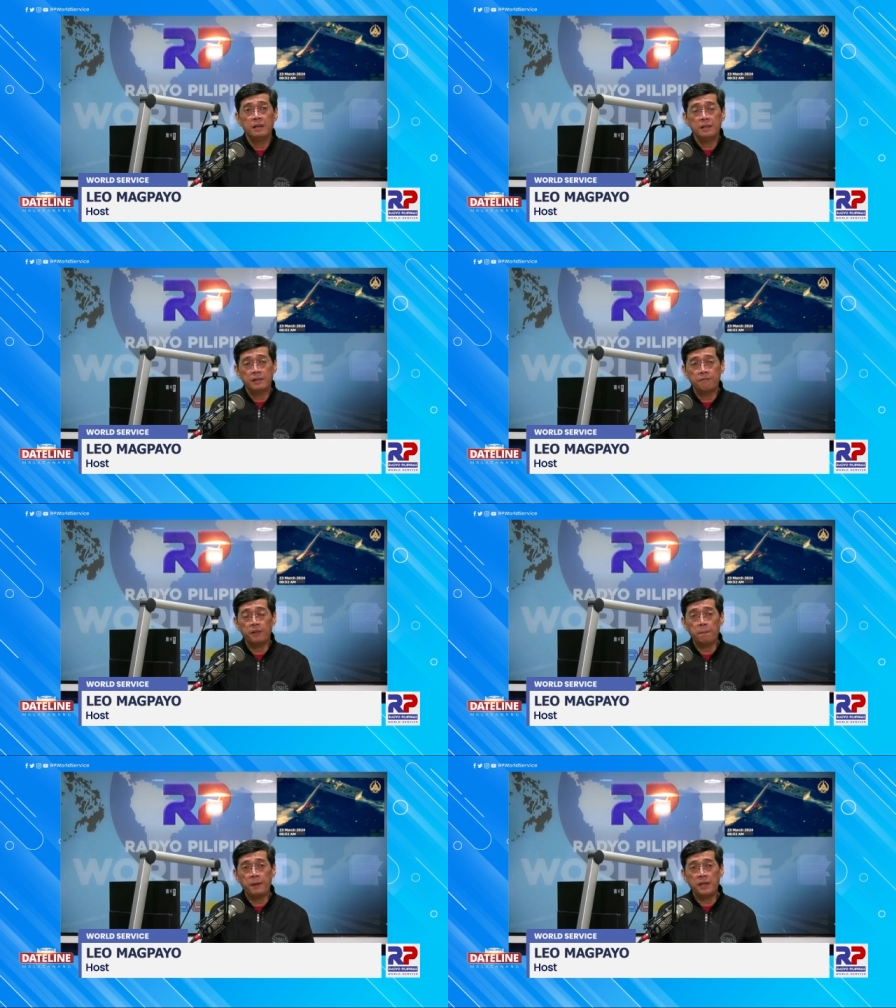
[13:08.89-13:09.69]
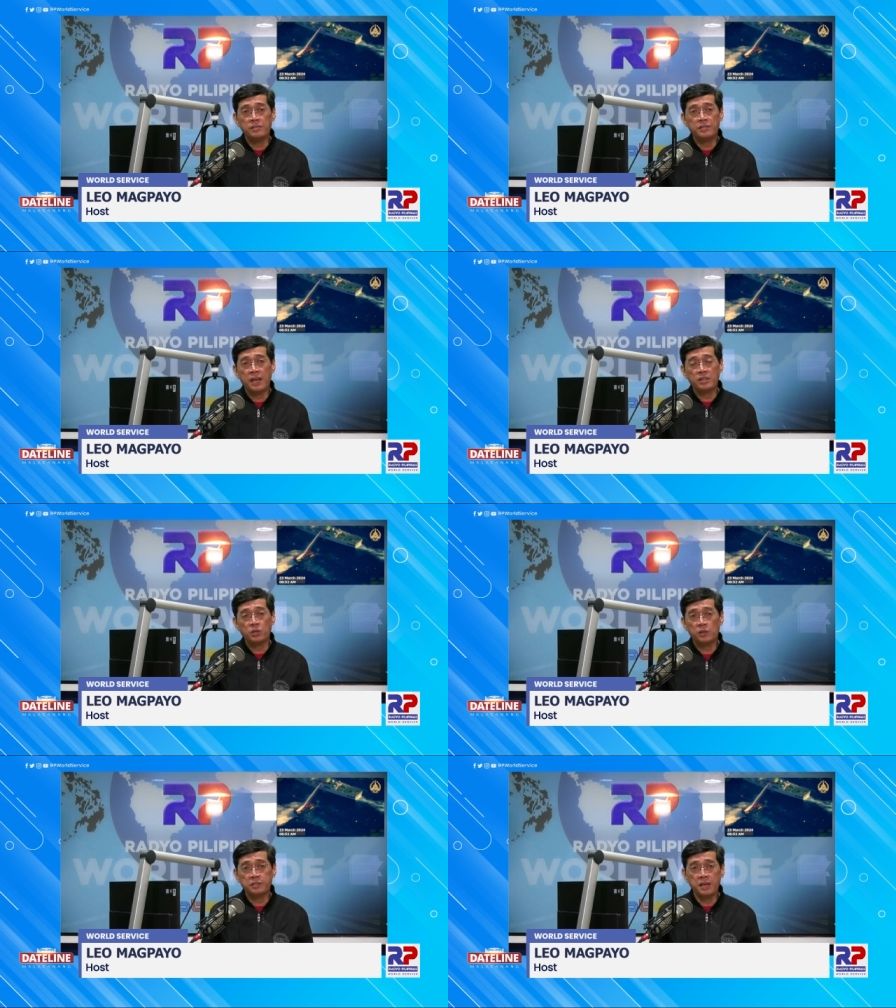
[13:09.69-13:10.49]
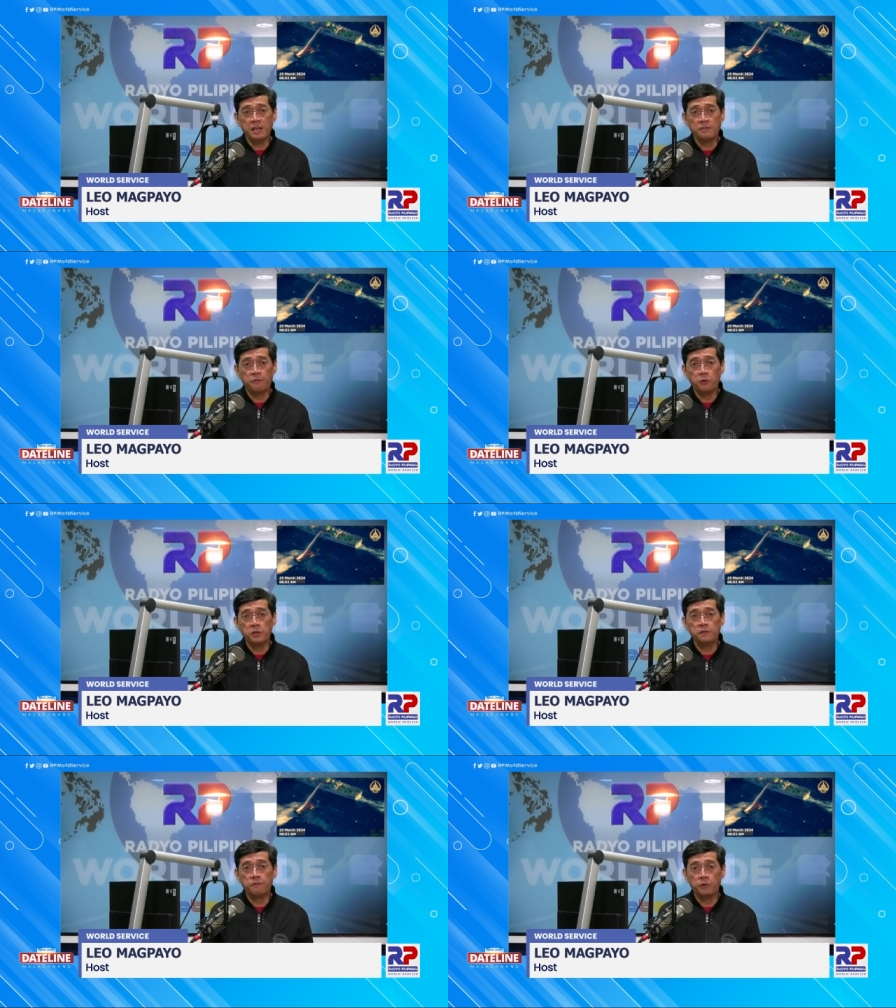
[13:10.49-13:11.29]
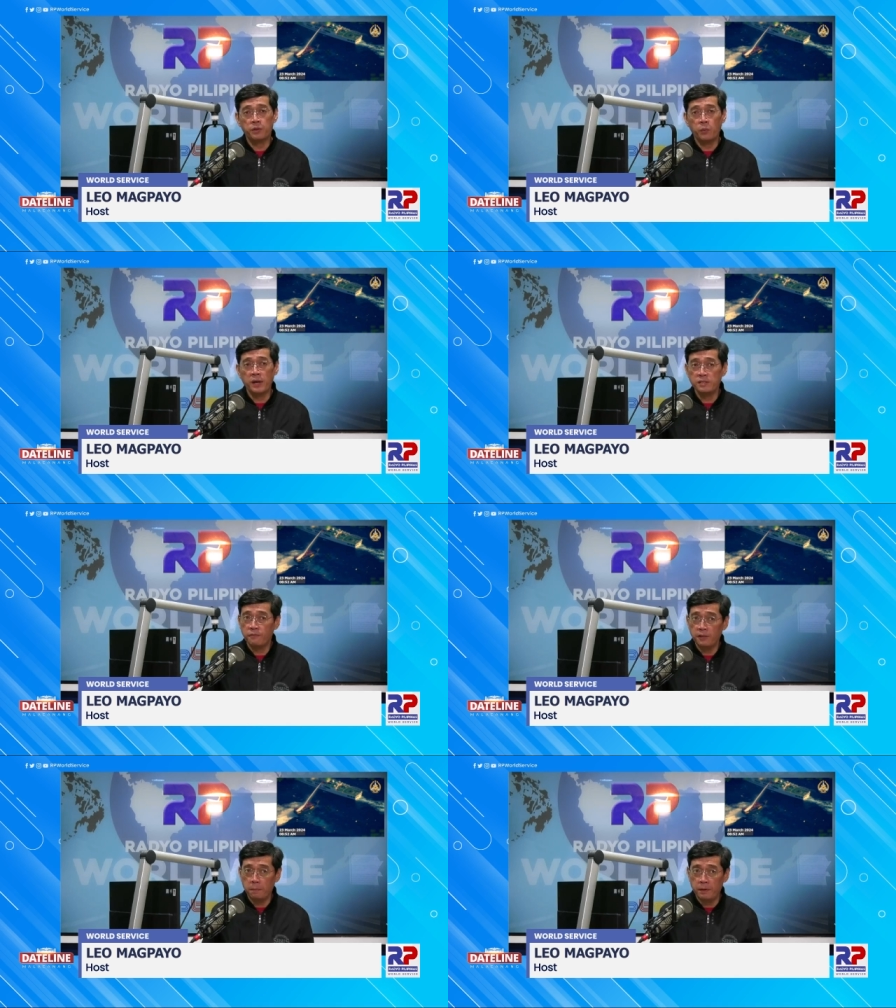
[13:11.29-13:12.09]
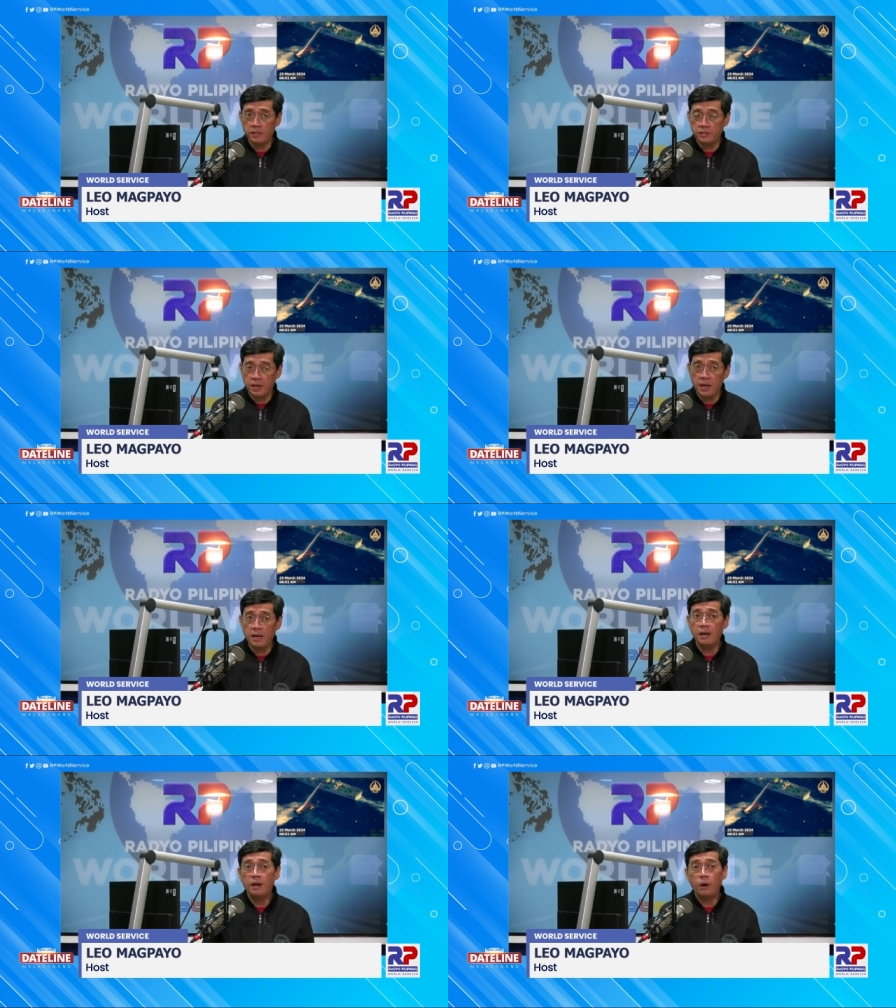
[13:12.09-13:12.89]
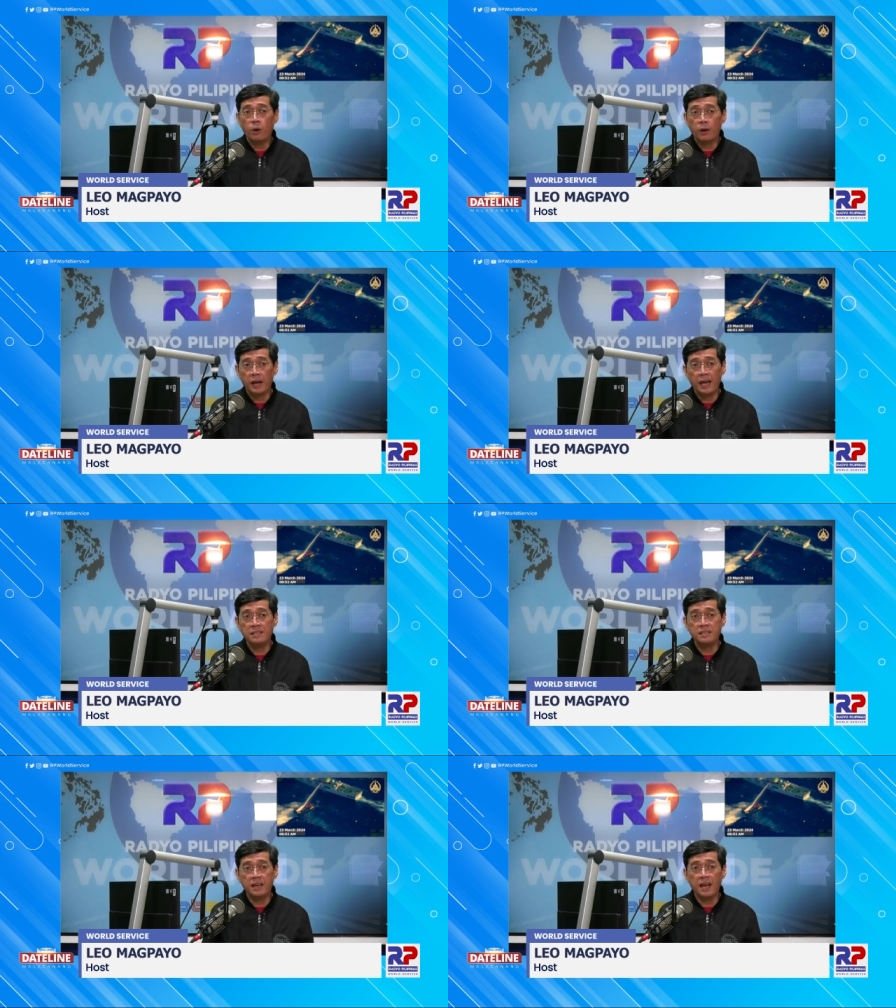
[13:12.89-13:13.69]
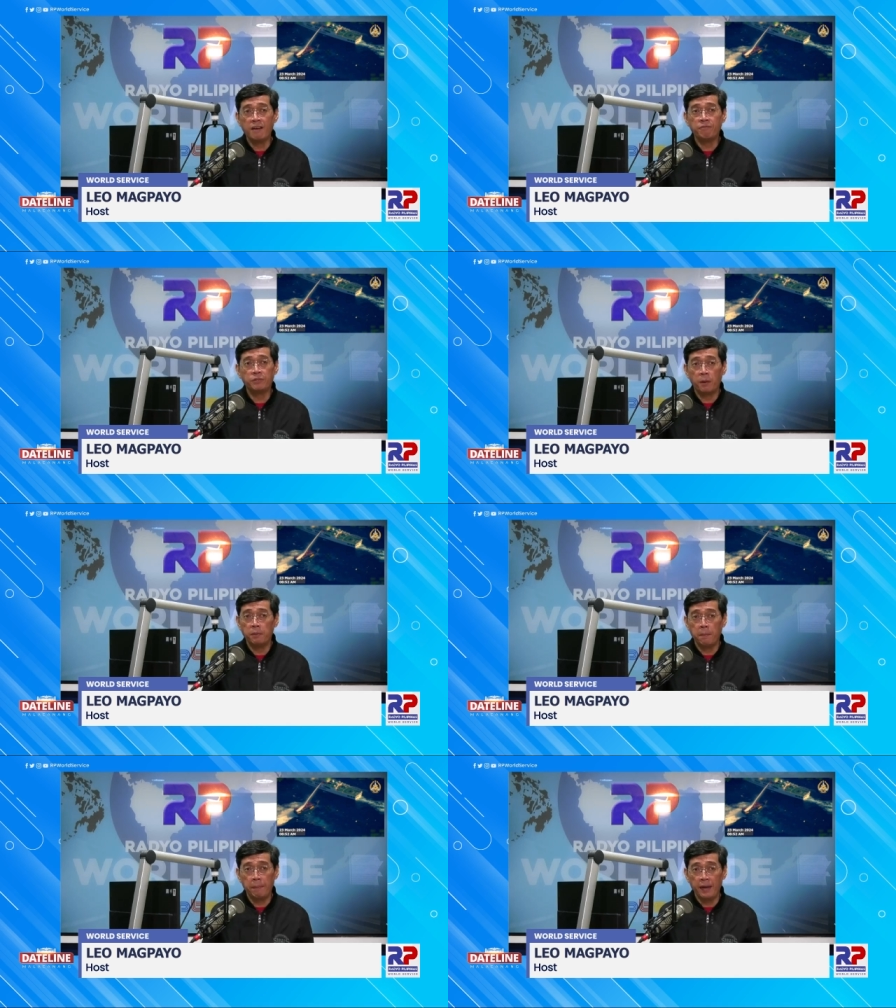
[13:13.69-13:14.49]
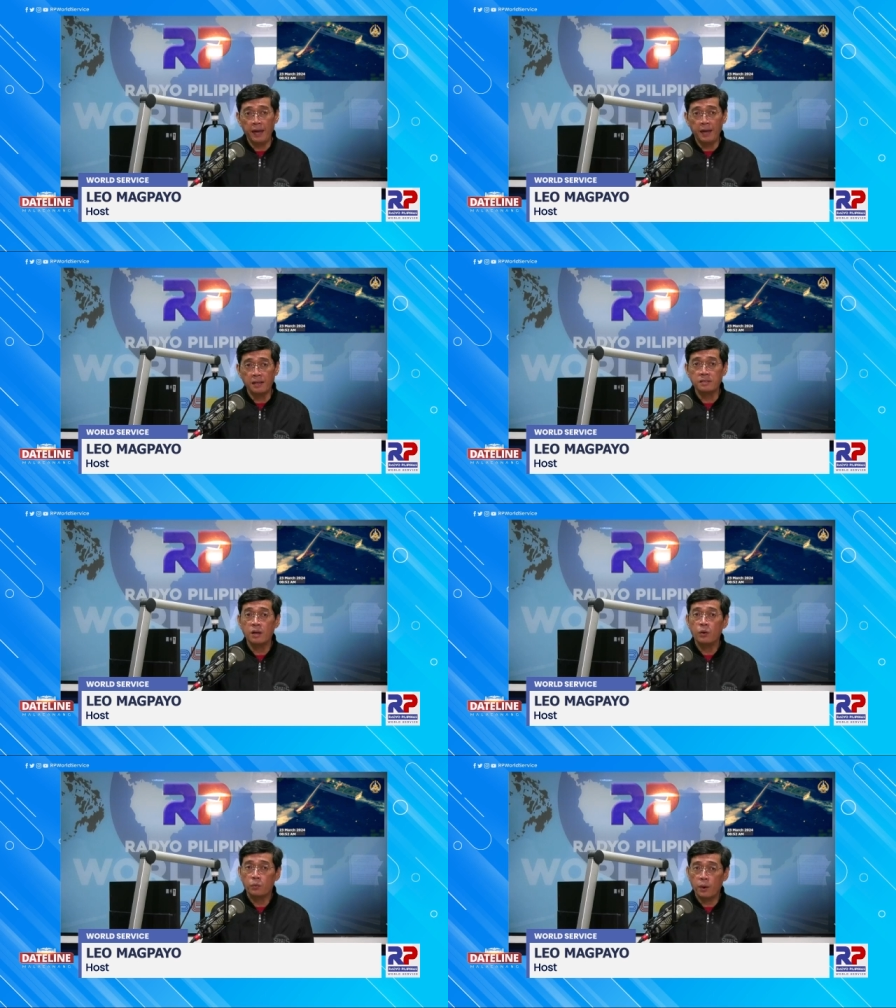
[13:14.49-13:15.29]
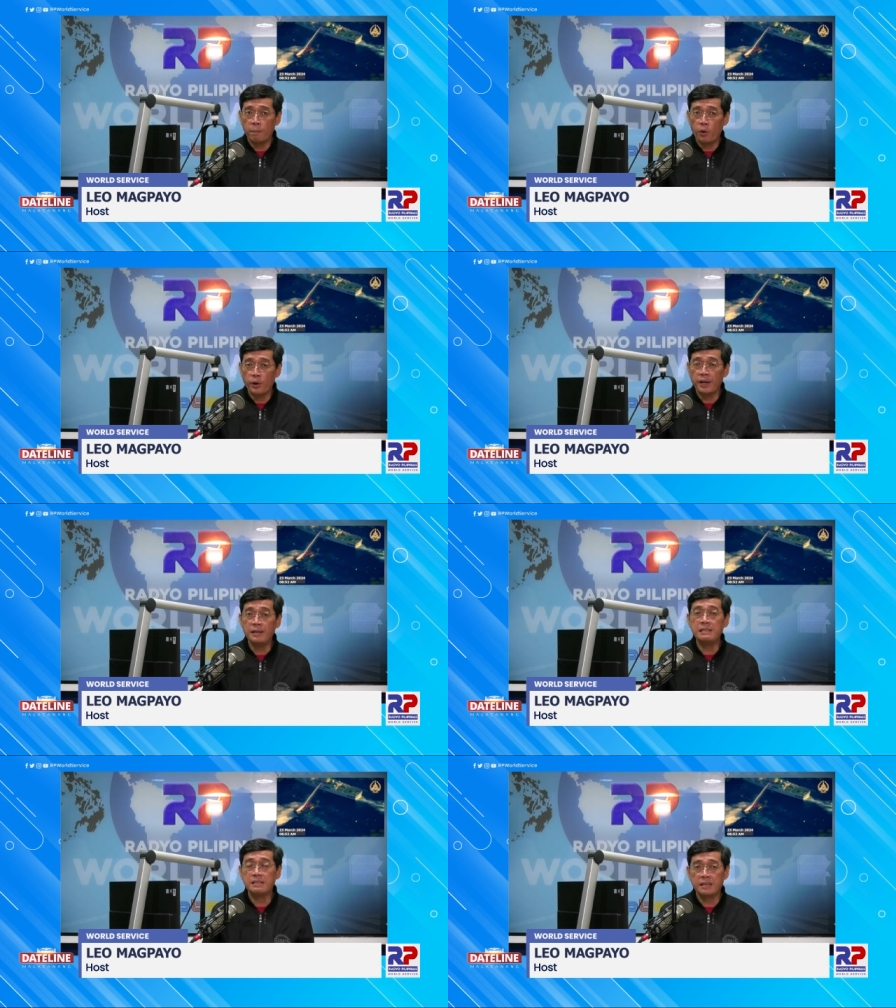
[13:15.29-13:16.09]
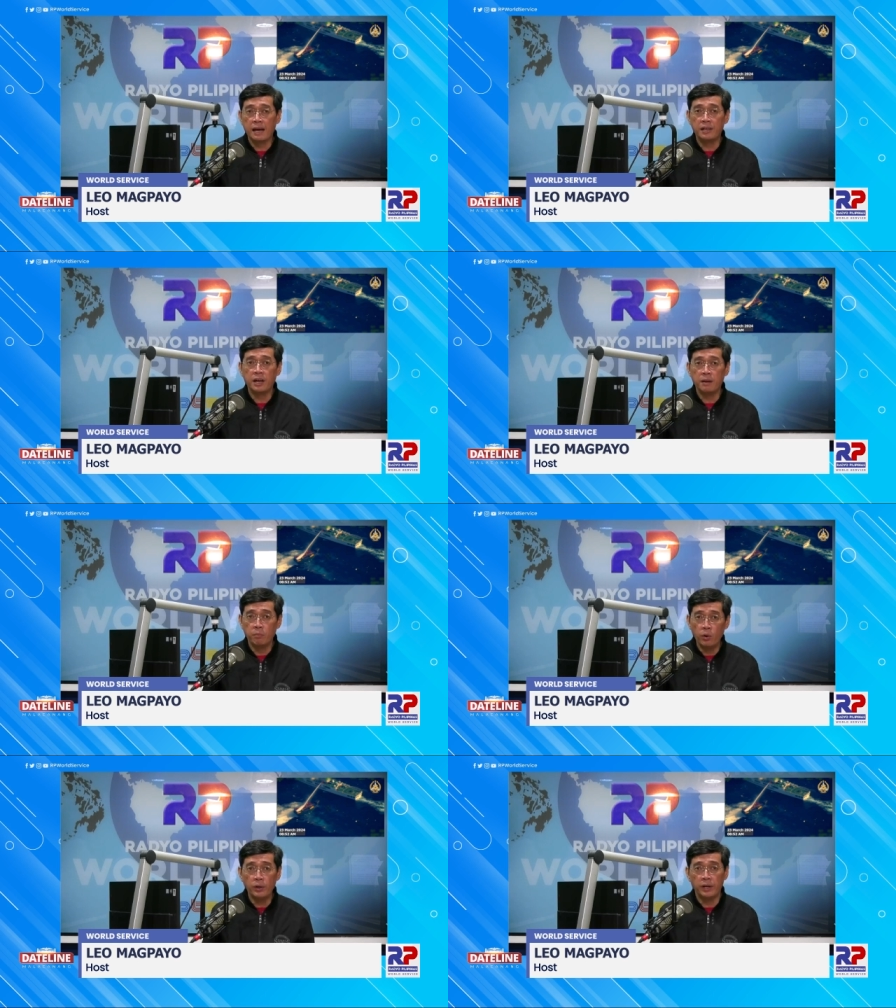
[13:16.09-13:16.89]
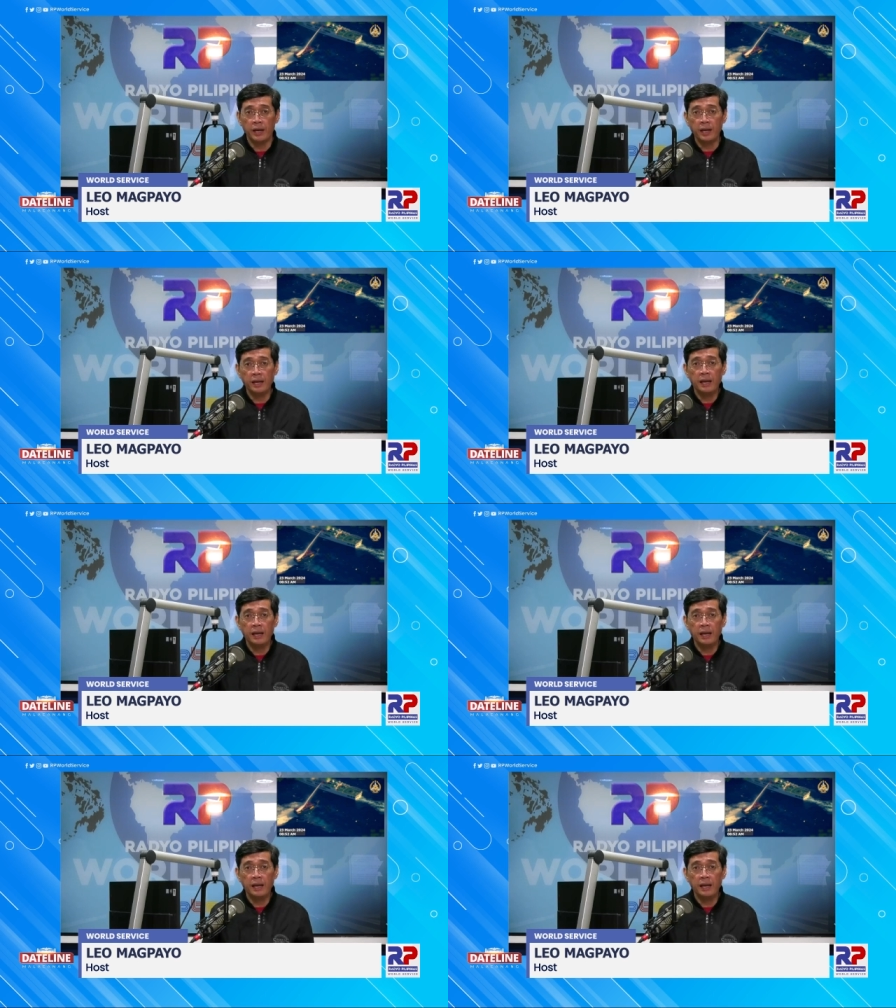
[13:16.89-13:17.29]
The Philippines National Task Force for the West Philippine Sea, or NTF-WPS, reported Saturday morning